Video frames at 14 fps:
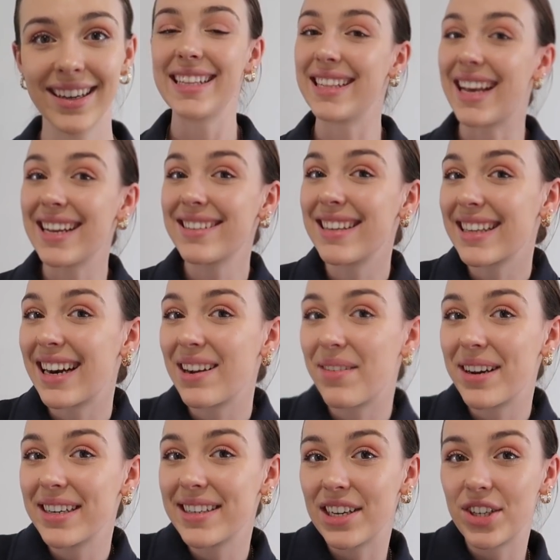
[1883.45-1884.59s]
The last thing that I
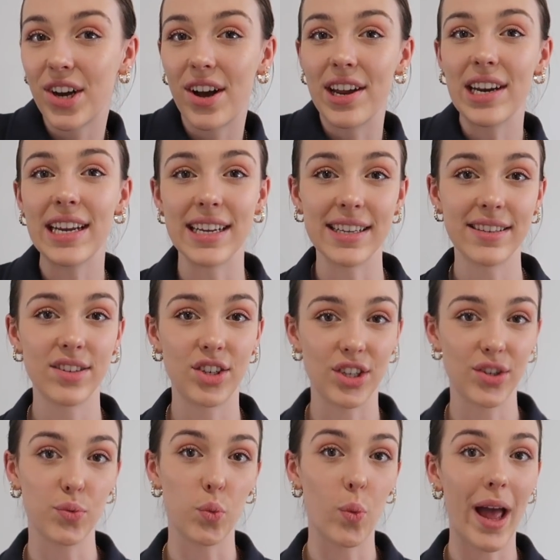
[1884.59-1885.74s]
want to touch on is
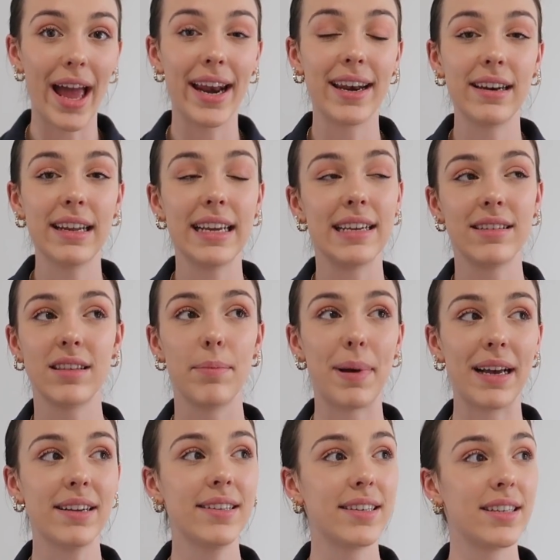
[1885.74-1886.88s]
just when is the
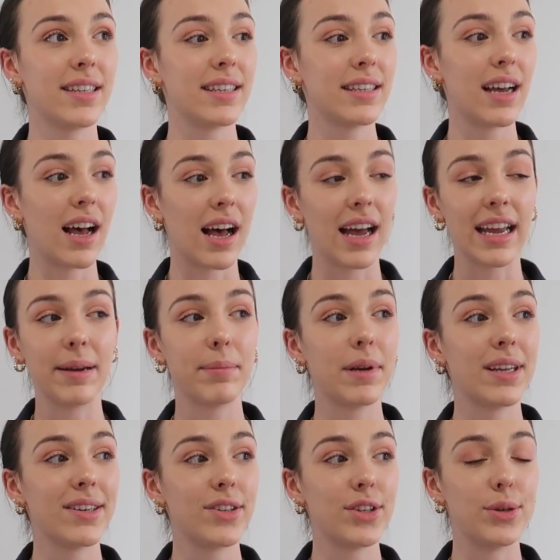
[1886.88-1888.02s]
best time
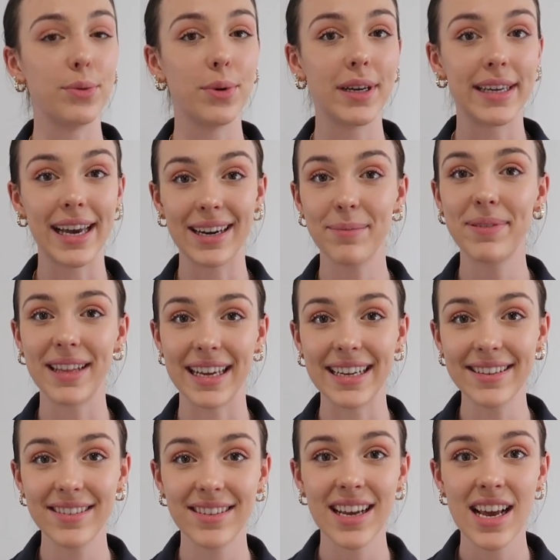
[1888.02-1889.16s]
to get a
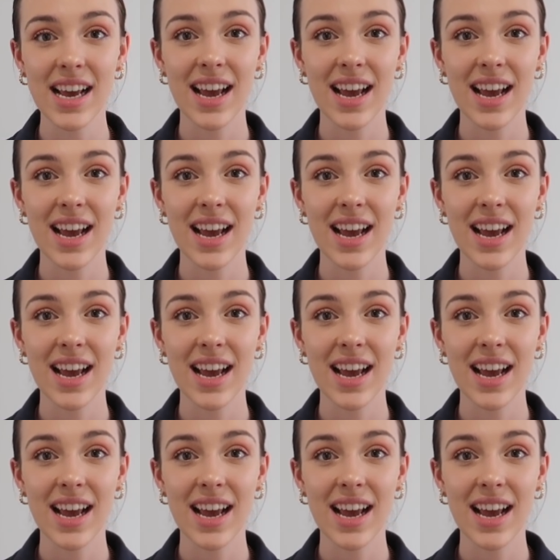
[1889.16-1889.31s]
place.